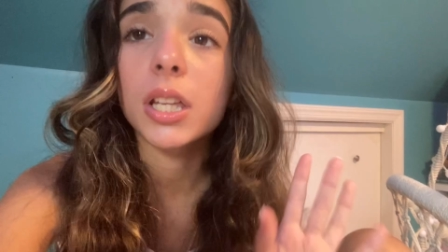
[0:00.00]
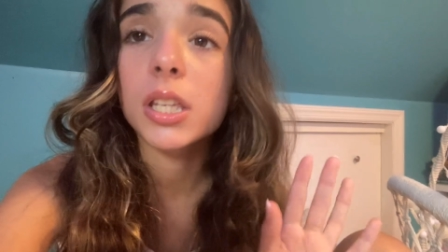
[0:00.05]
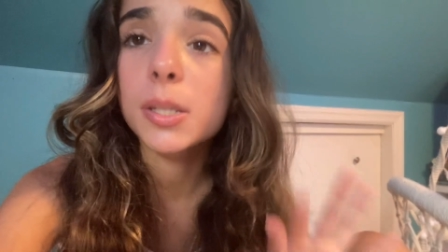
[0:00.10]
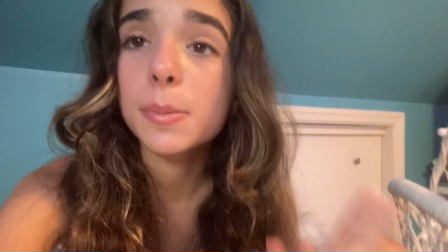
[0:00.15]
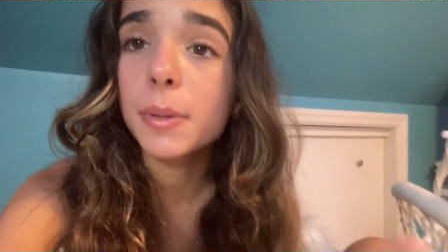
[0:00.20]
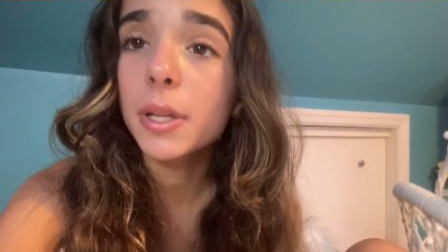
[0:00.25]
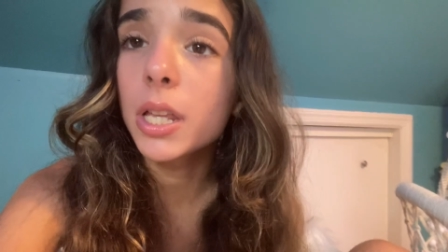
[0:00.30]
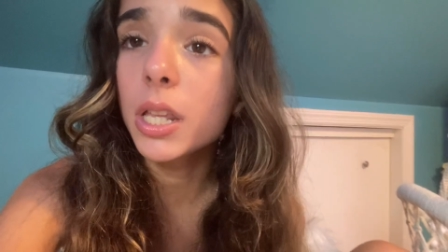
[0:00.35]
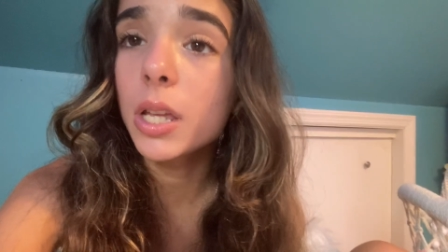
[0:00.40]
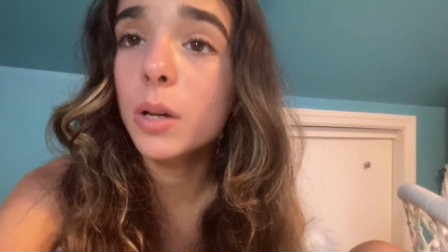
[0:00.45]

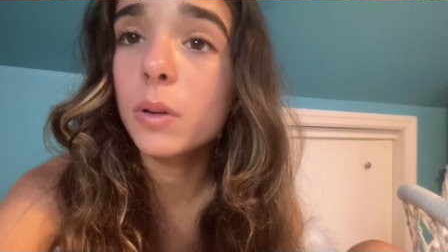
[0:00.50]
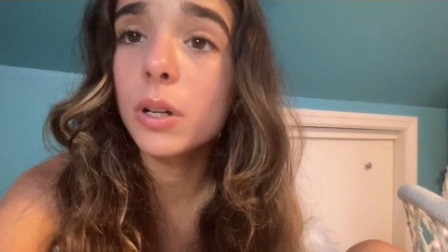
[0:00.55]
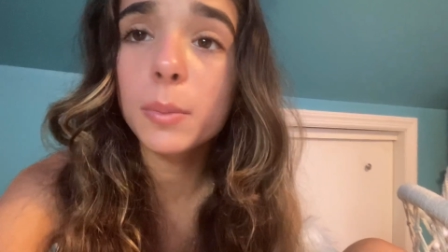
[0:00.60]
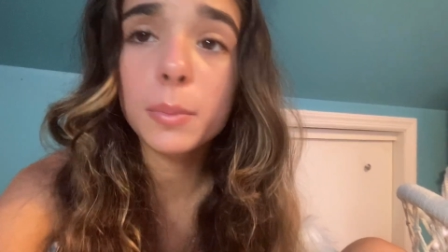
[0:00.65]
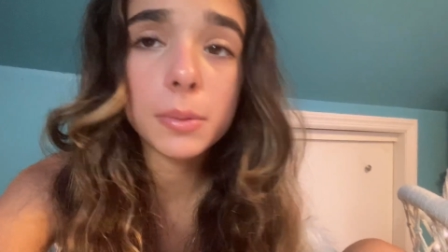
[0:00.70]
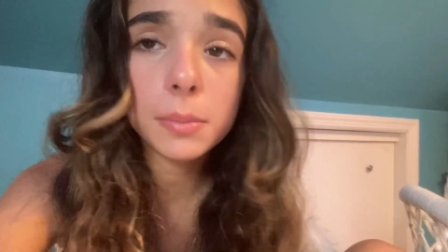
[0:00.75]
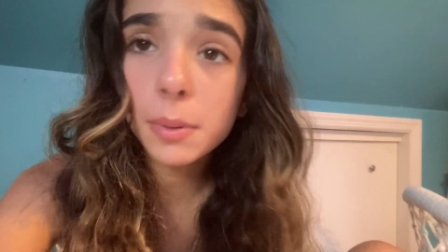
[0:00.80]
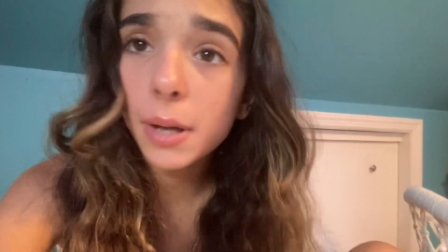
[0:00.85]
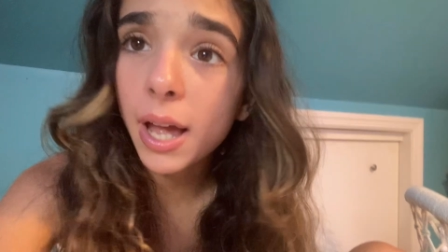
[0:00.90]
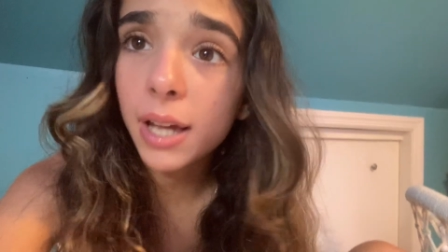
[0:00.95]
explaining what
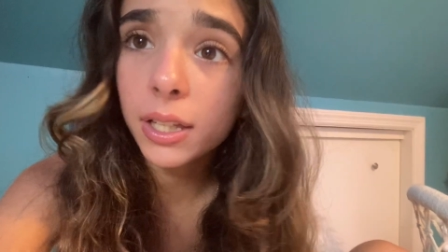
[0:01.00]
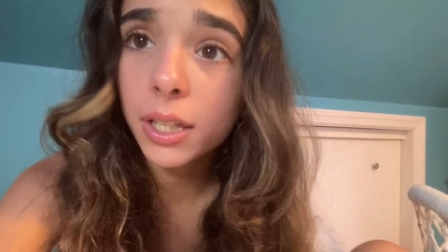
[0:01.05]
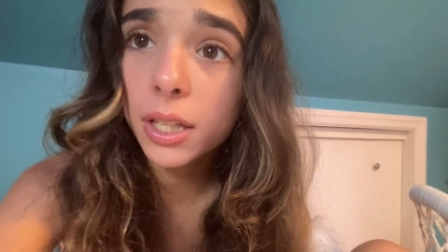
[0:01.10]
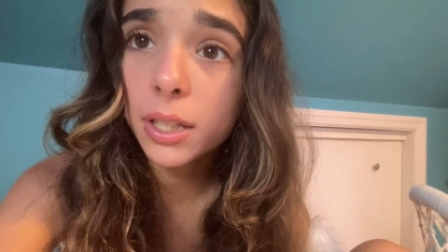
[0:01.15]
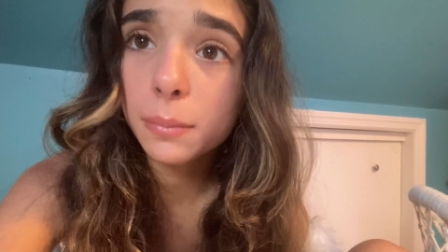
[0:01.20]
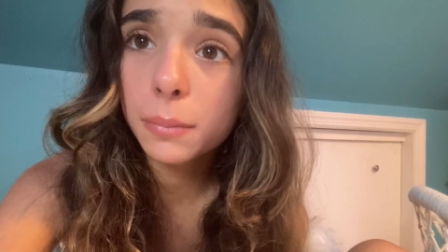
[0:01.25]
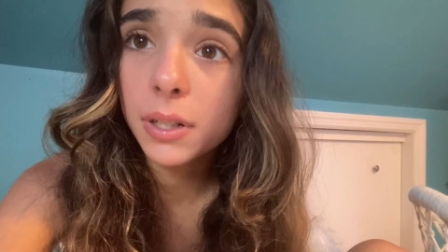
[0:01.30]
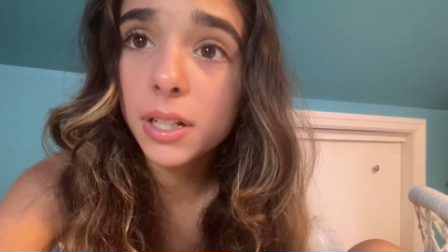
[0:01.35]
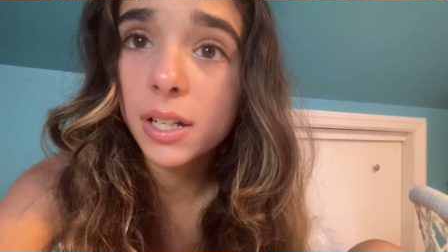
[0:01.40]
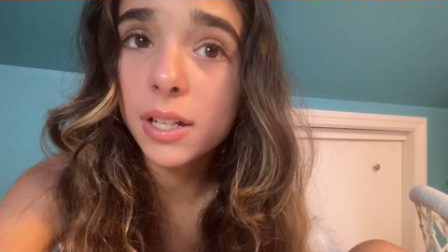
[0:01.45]
I'm be
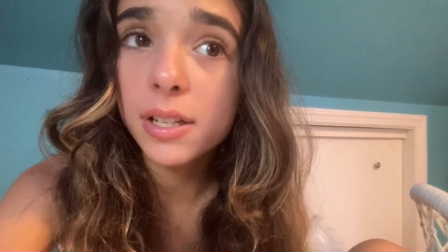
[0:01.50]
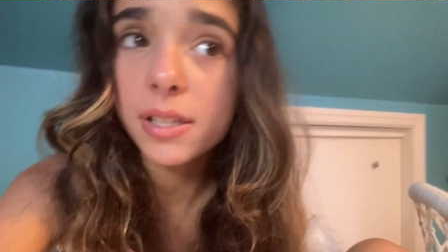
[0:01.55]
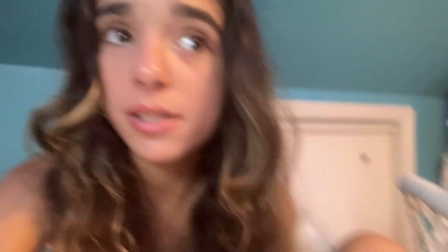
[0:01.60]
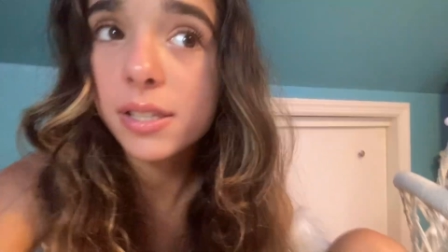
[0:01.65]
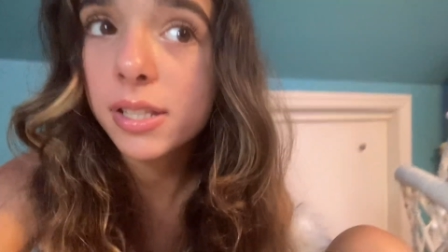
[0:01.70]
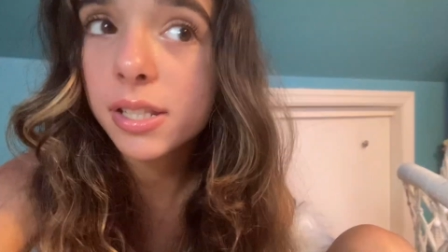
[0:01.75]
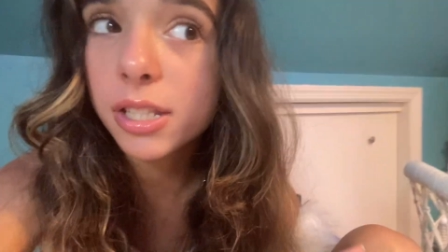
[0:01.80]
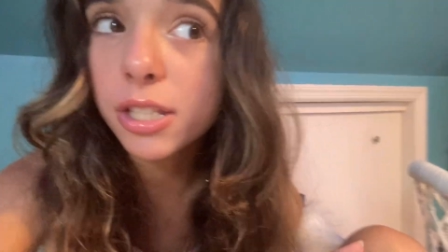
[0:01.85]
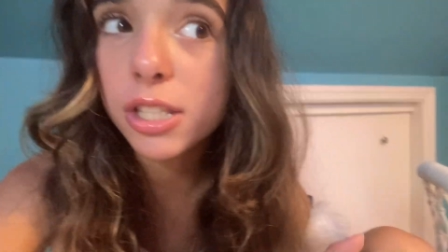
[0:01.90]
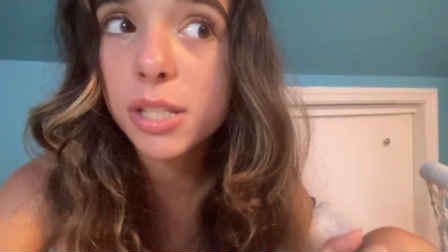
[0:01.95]
packing because
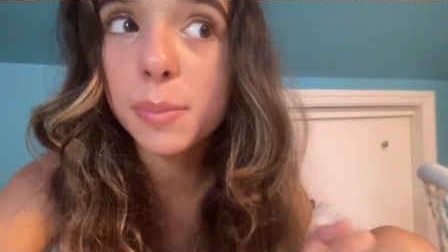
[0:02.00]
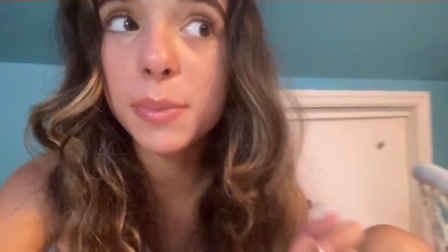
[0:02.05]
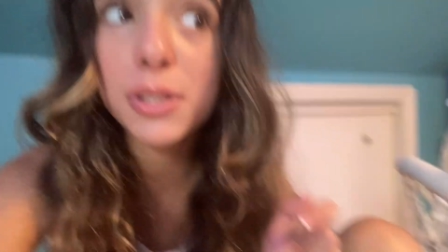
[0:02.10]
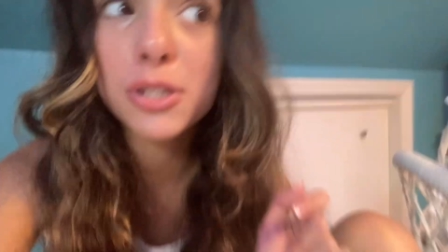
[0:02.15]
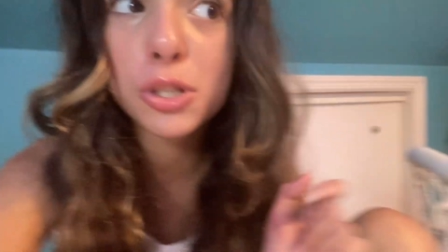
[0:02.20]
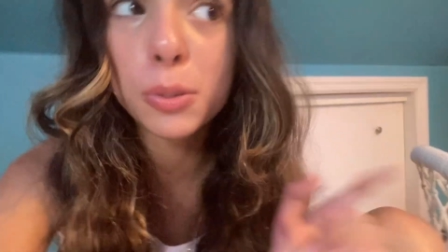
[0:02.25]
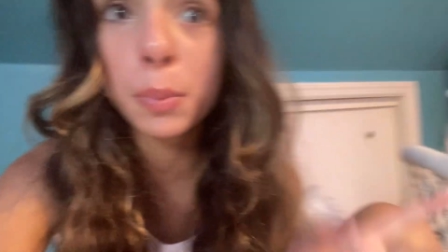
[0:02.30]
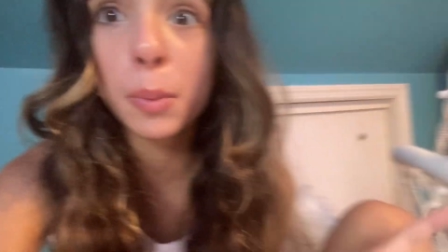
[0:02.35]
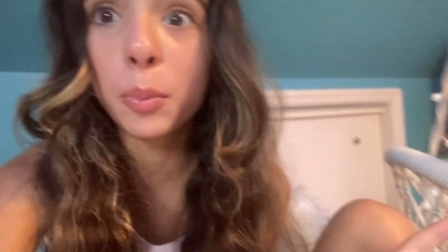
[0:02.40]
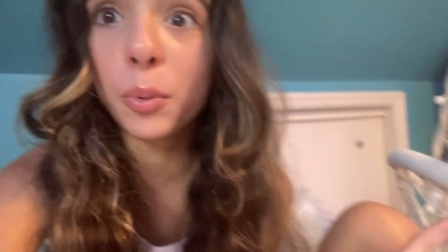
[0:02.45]
it's just gonna be
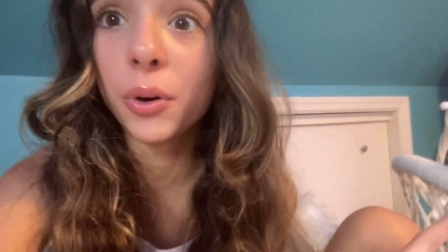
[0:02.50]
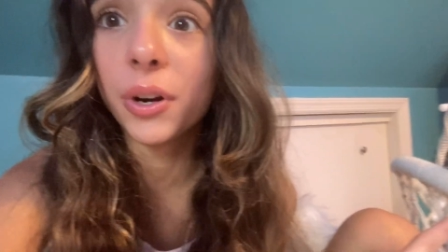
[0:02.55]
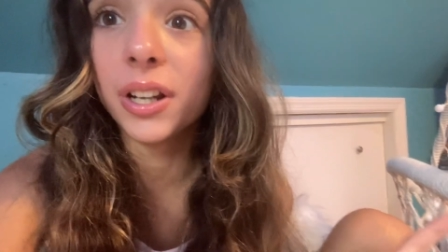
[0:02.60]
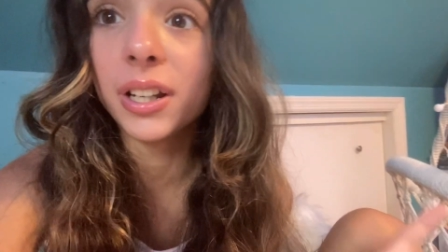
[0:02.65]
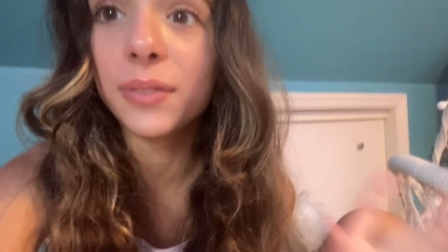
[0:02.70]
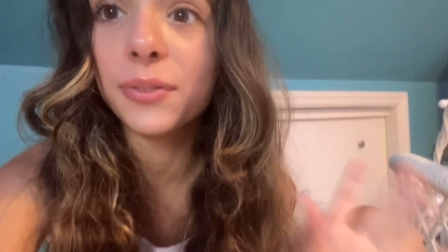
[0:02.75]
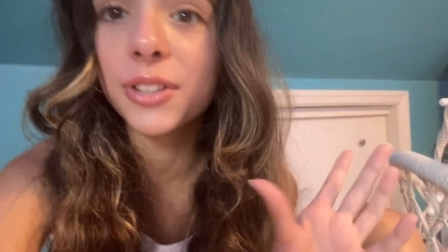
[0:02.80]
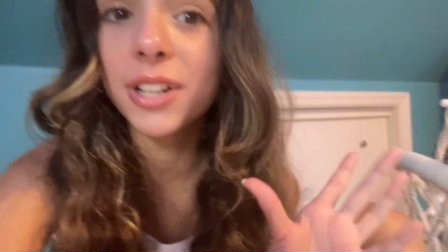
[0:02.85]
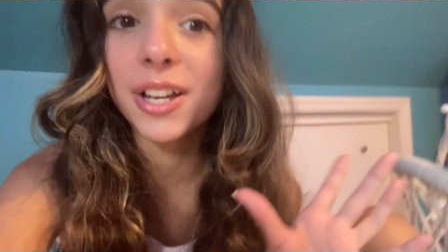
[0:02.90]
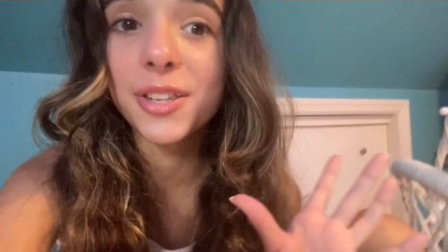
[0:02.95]
super
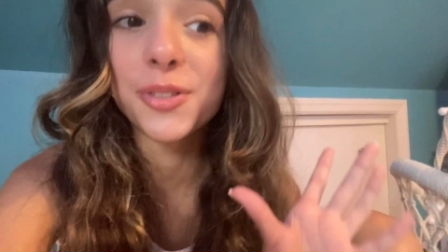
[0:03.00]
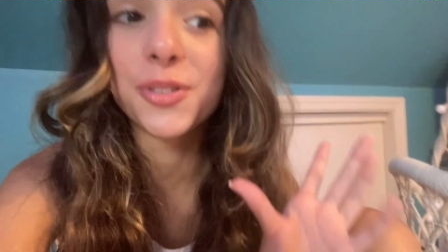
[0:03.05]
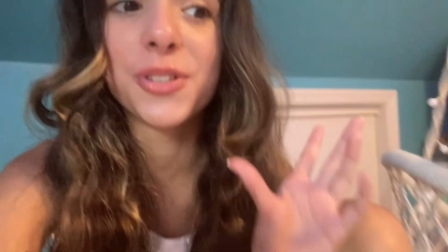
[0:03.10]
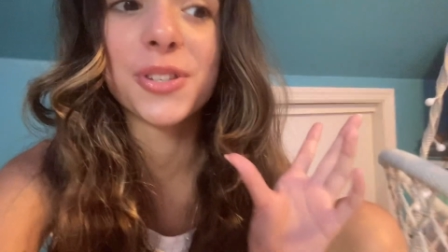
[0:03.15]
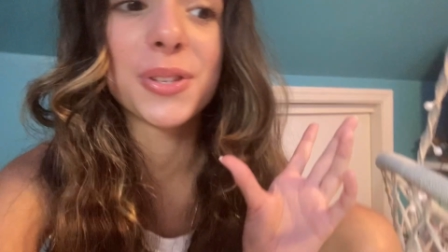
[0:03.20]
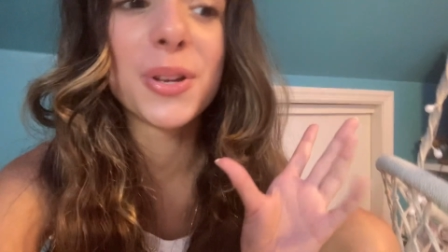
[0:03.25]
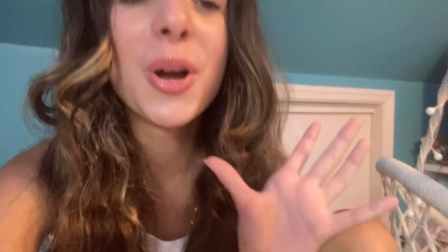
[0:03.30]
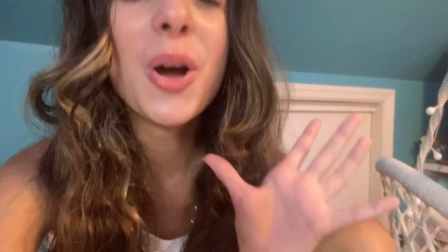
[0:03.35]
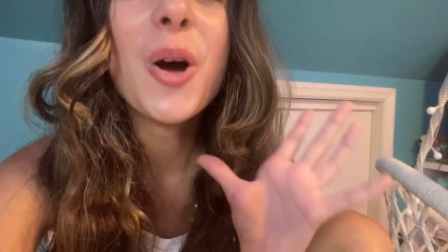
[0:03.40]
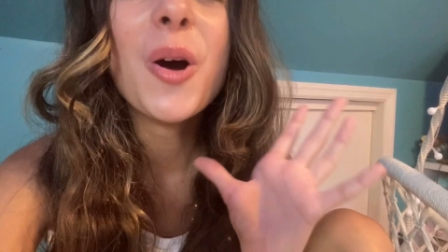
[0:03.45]
boring if you guys are
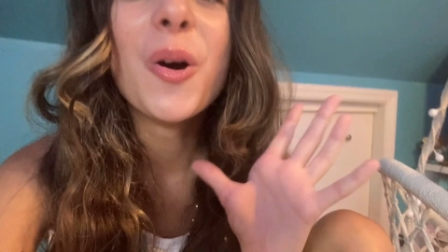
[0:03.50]
just